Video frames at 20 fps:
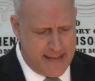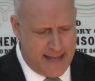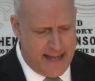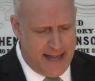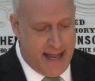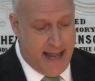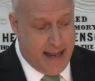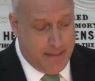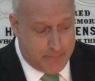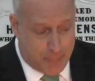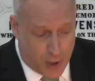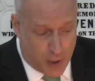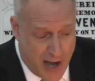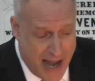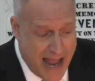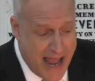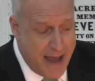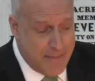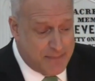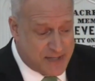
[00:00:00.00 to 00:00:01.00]
And
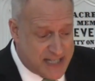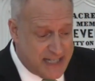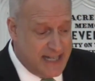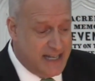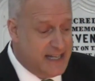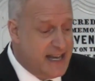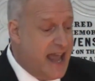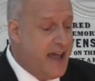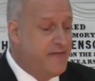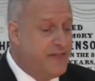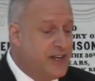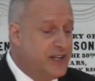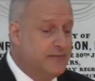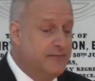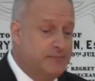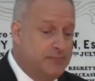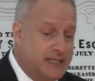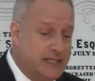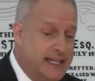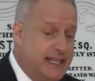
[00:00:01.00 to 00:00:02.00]
perhaps
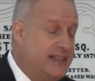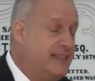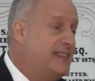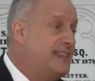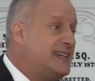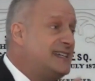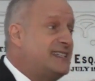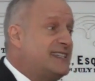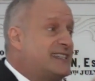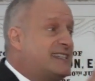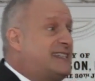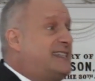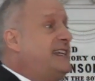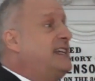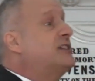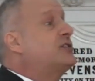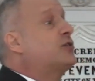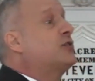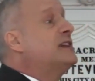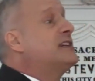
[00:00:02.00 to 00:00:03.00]
inevitably, this
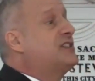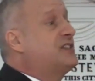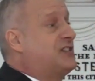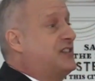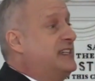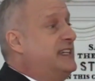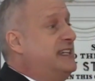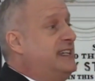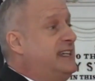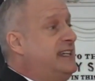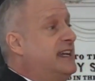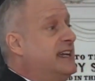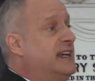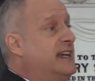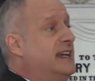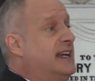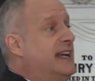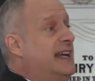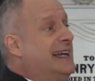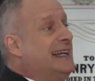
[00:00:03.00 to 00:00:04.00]
secrecy
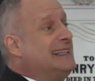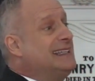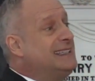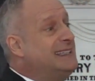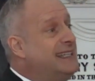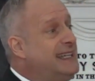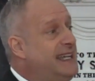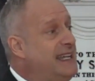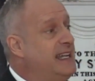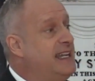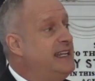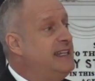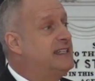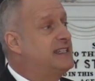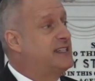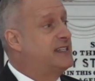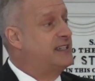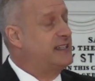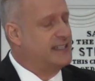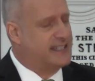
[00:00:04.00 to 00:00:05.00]

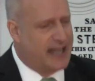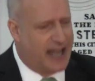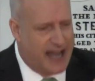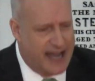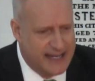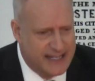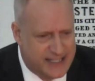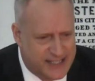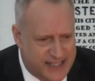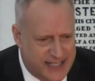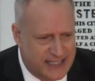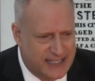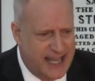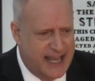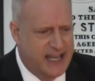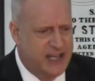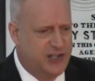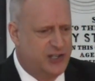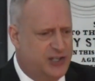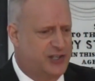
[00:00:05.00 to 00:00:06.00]
leads to
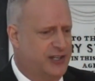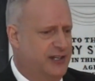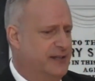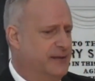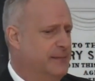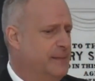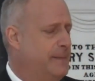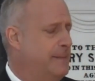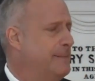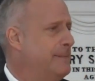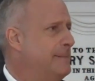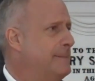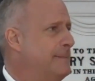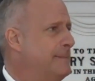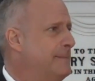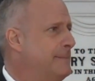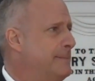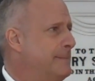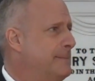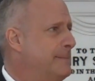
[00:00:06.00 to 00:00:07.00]
isolation.
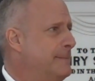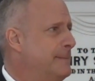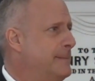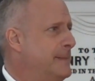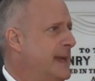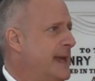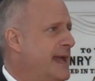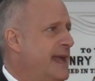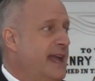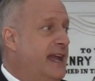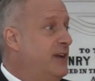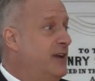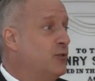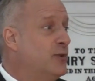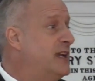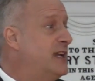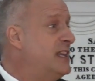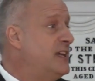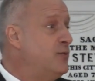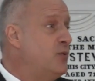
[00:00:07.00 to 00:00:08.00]
It
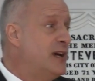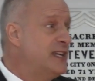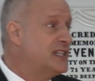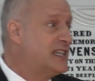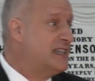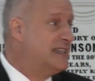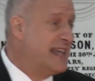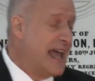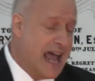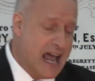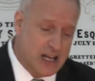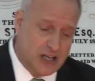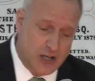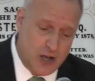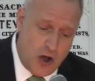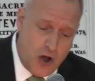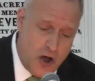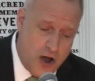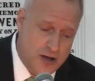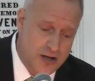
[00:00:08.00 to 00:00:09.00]
really wasn't that
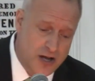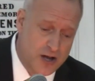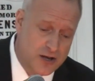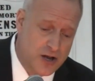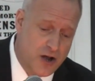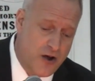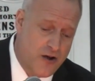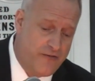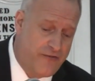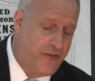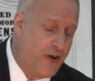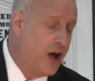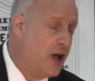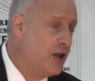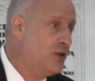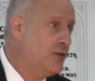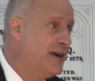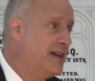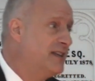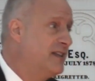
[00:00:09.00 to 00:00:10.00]
long ago,
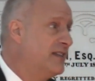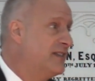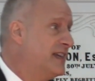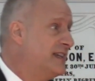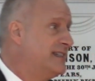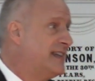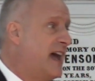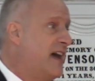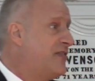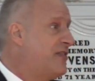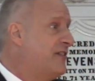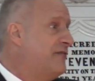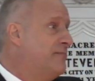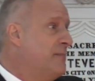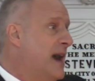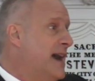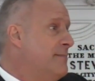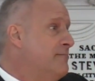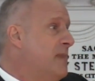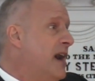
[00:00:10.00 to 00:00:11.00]
following the death of
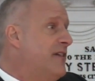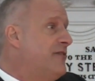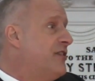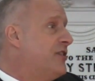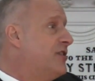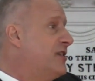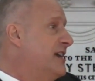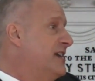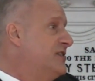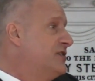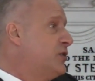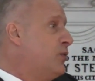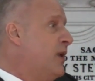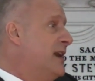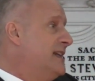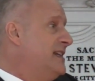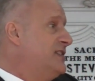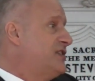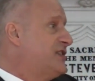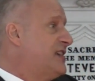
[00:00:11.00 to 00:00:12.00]
my mother in
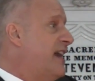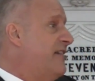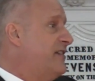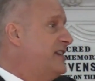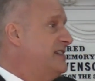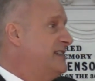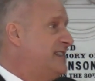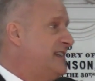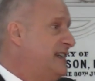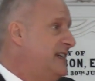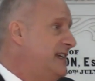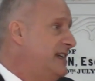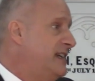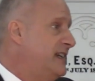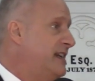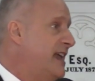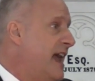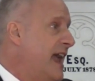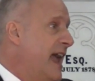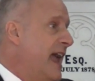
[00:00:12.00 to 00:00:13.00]

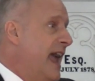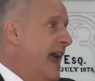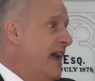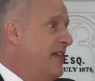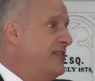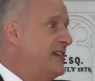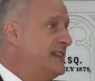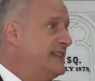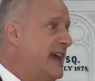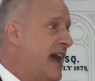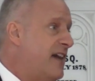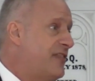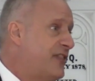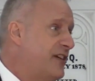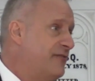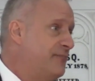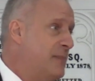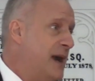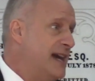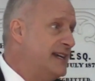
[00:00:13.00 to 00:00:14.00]
2017 and the death
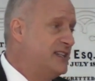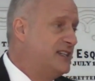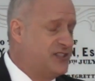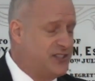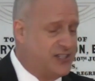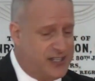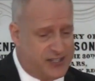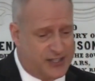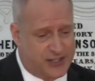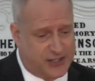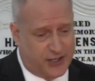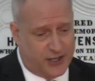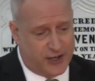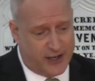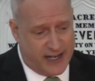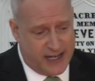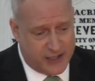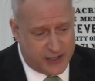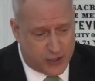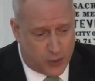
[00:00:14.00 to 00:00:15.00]
of my sister
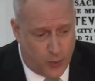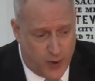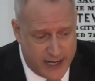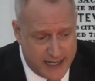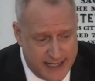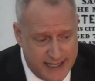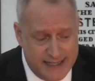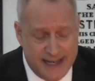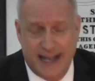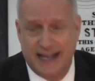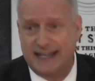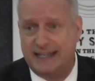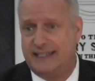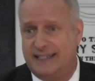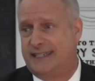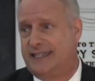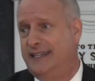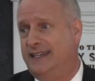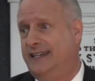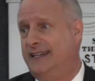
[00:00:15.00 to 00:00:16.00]
in
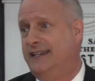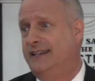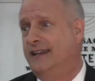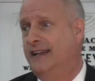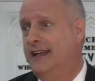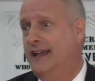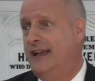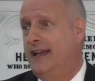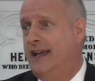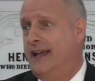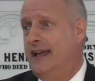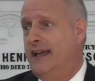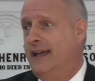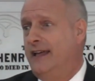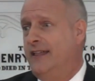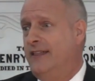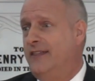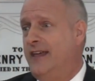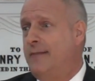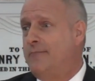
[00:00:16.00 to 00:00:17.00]
2019,
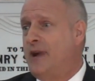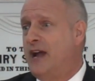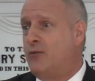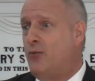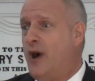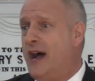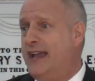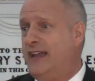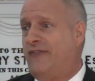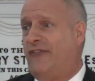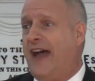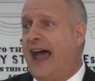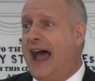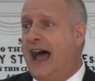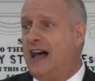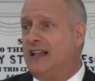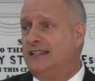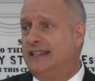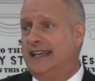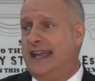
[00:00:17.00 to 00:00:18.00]
that my wife,
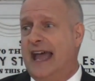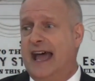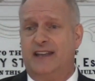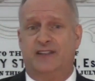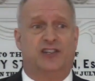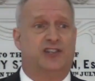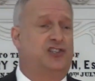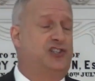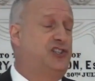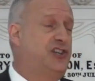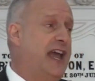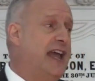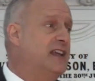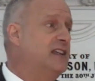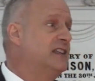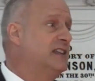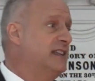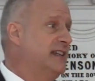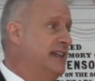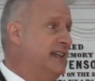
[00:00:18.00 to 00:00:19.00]
Allie, had to
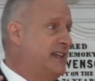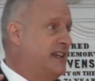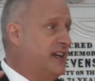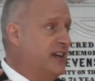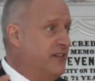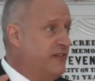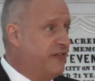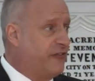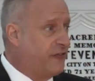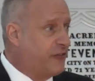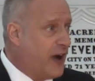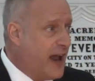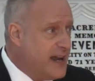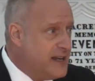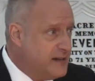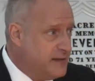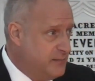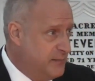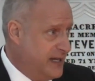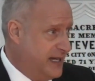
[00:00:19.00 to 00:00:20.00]
gently
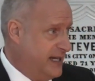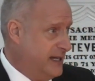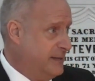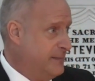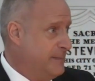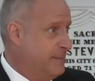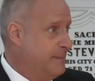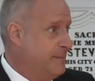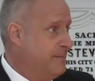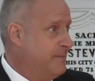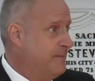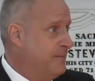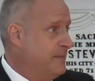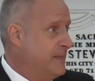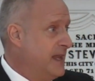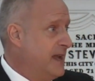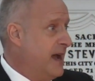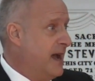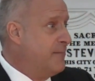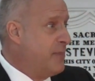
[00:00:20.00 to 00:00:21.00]
confront me
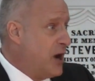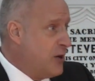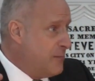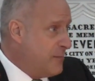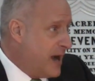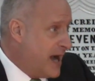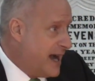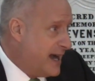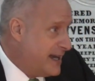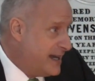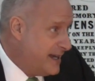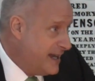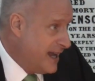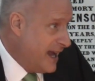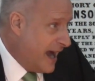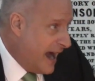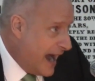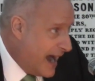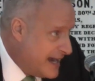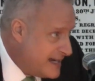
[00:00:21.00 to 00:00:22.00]
about my
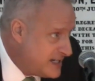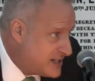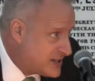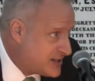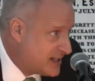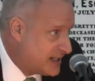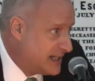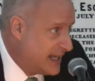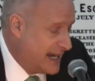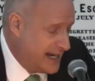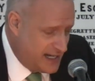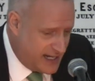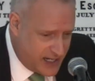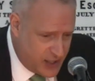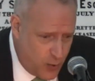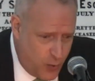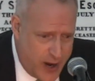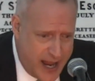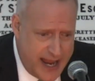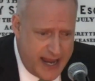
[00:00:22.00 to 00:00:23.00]

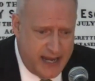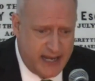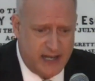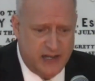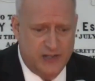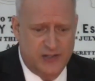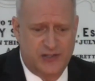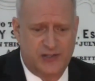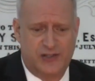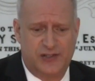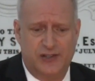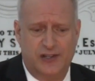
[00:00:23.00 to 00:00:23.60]
isolating ways.